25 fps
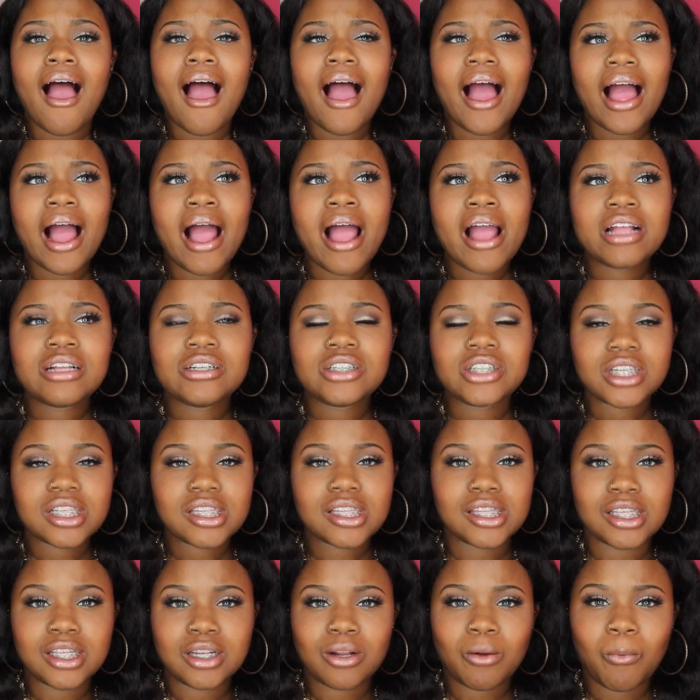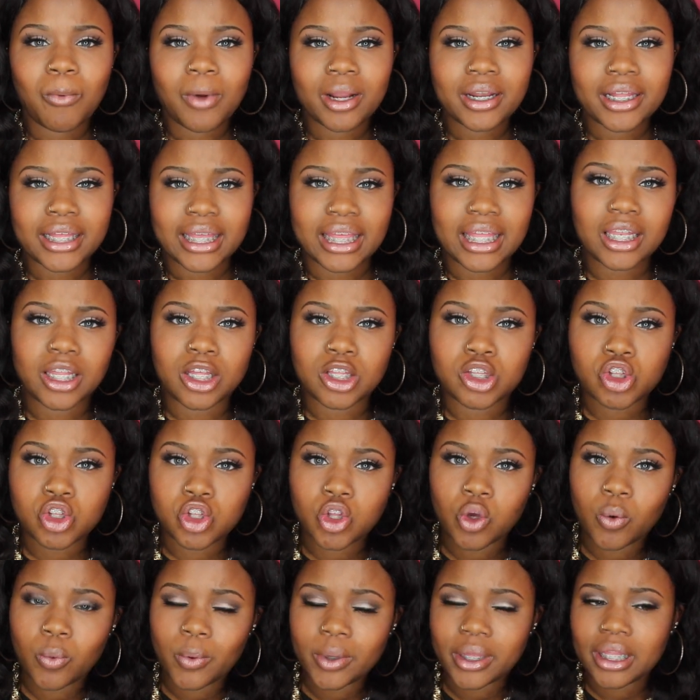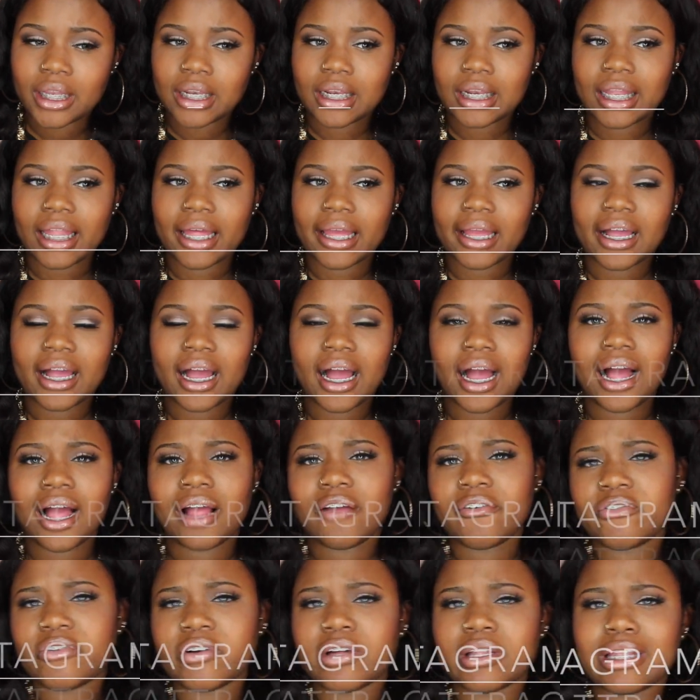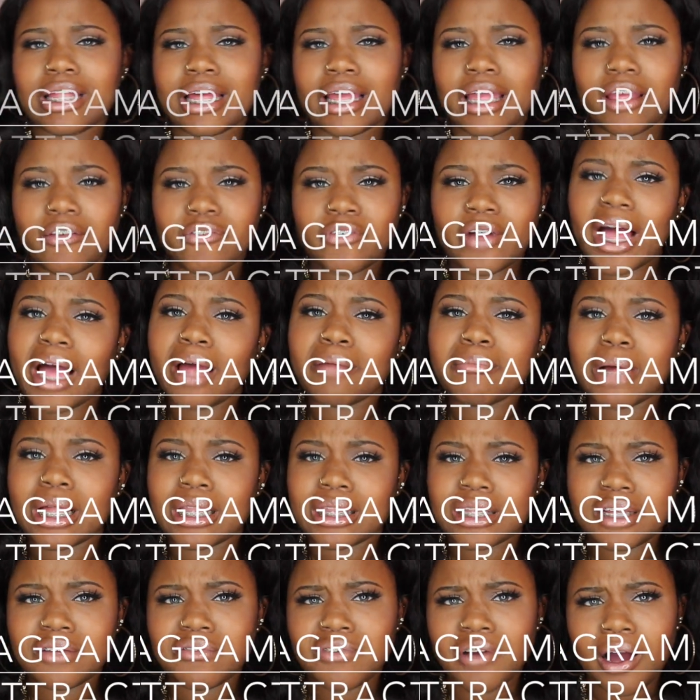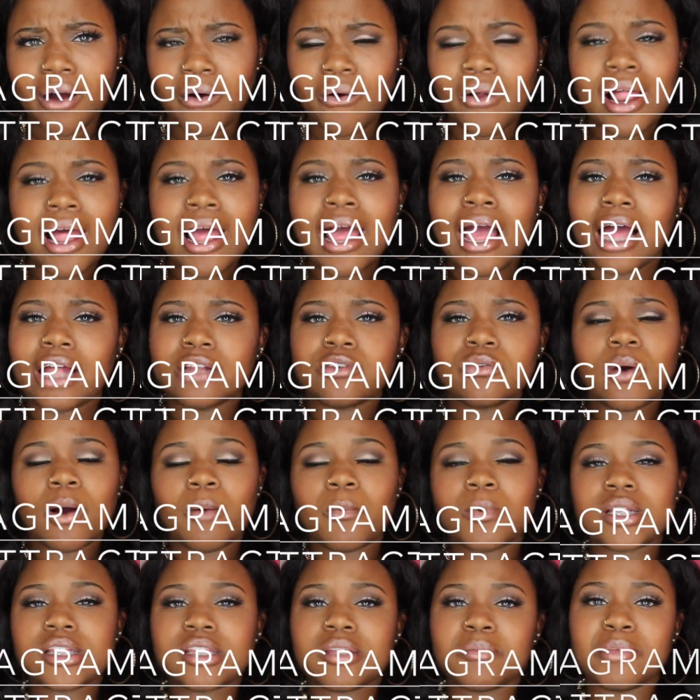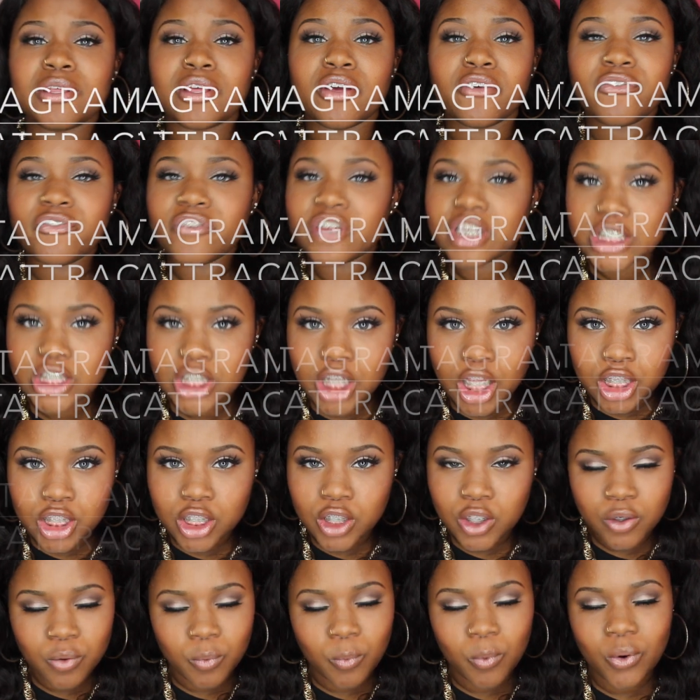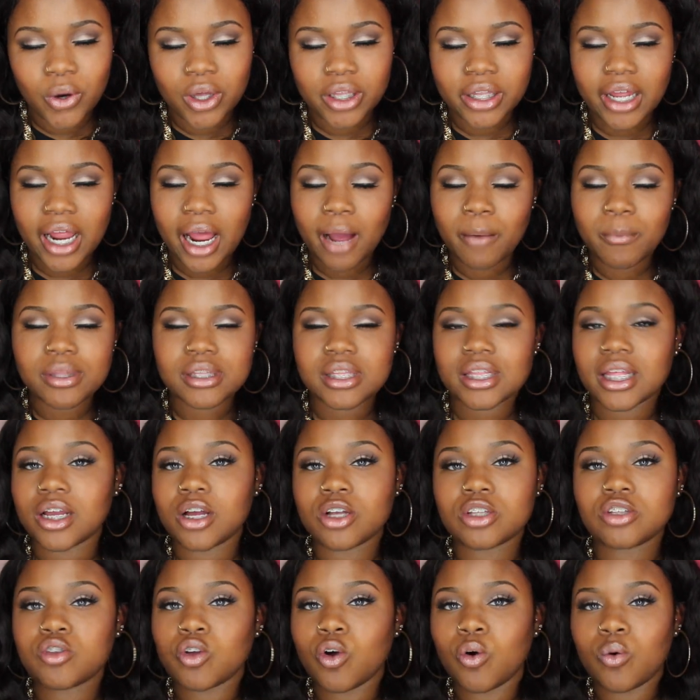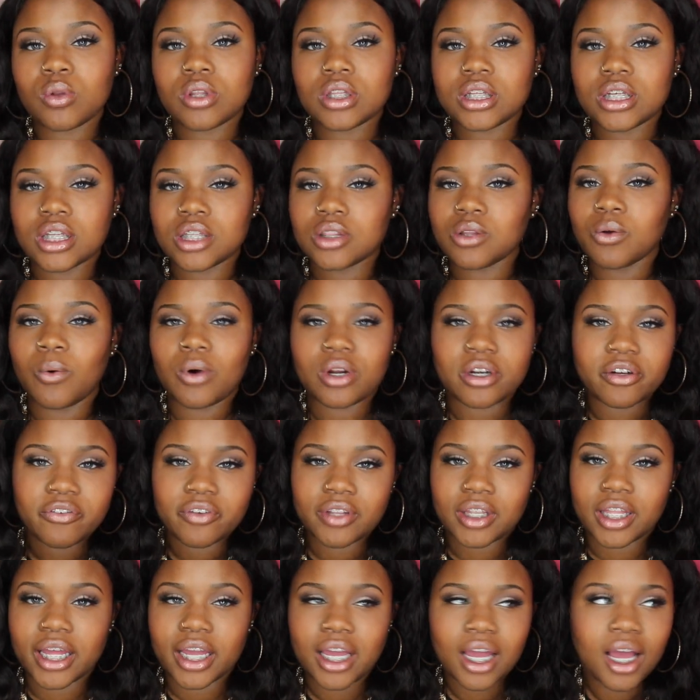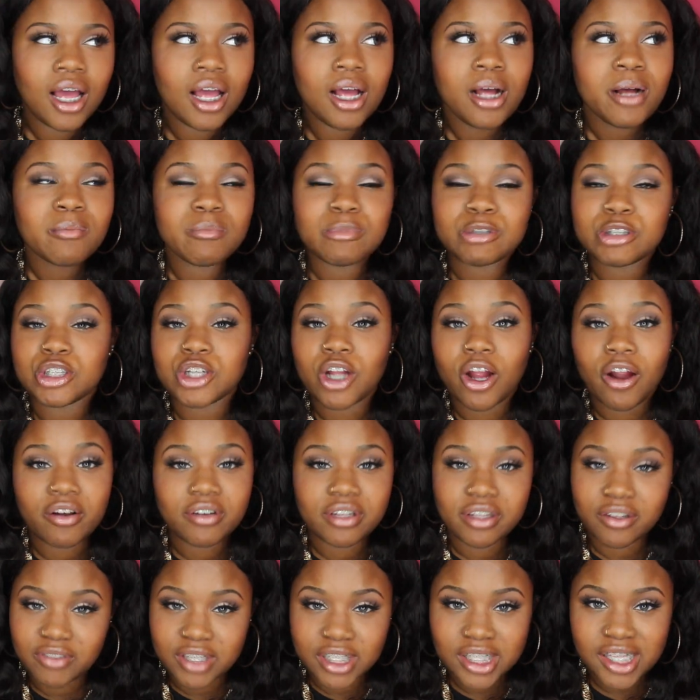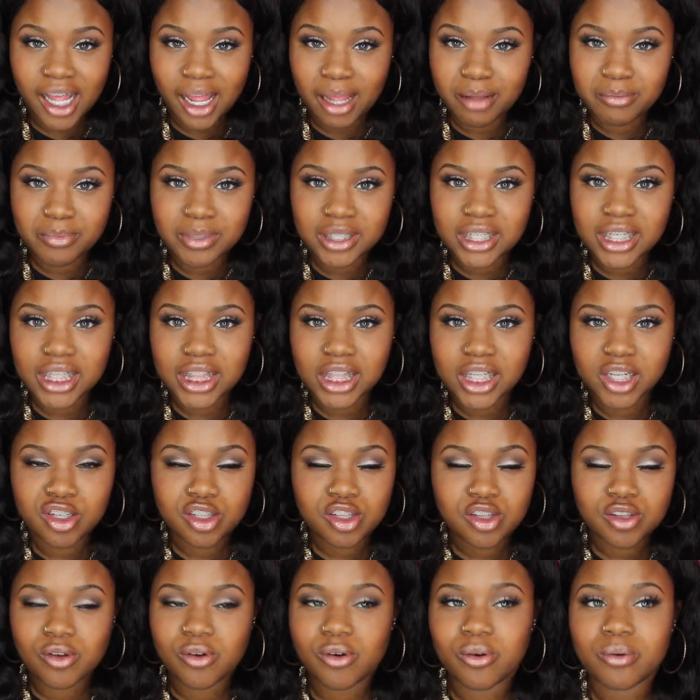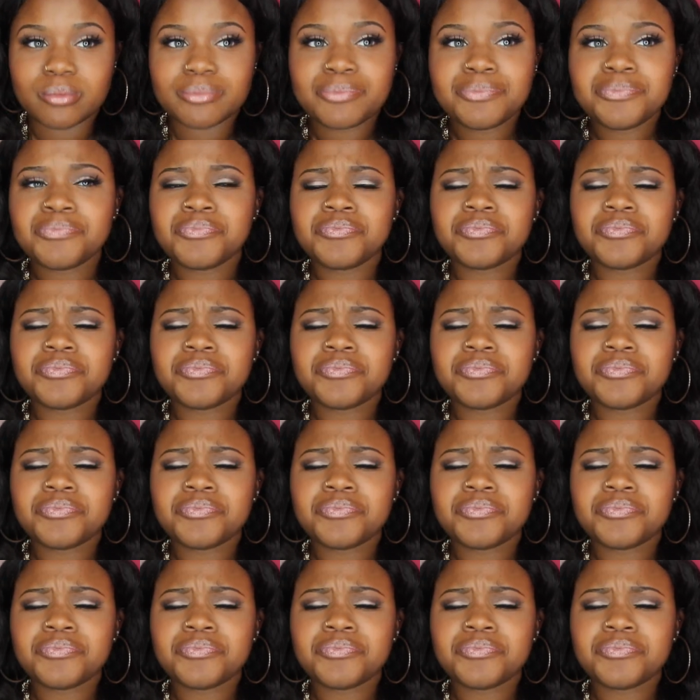I just didn't want to get a sew-in. Like, I felt like if I had my leave out, I knew I wanted to be a fish under the water. I was like totally in the water for like majority of the time being there, so